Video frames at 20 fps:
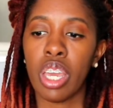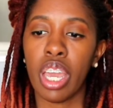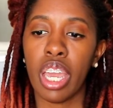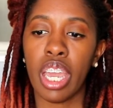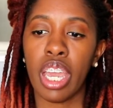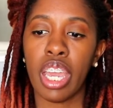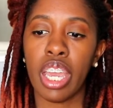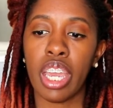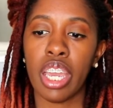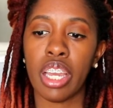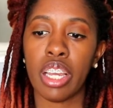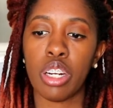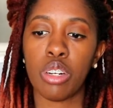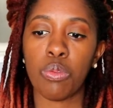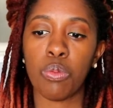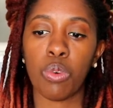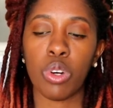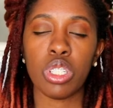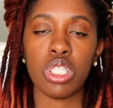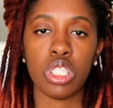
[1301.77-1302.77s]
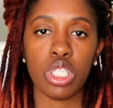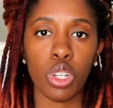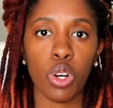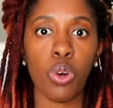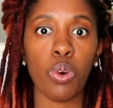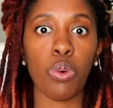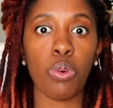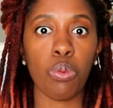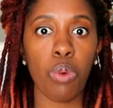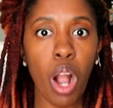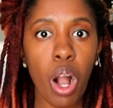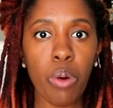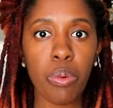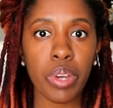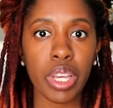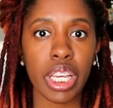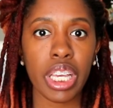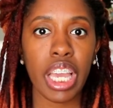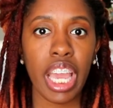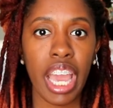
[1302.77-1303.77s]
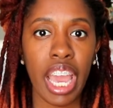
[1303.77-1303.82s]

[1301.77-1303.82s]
and we're still growing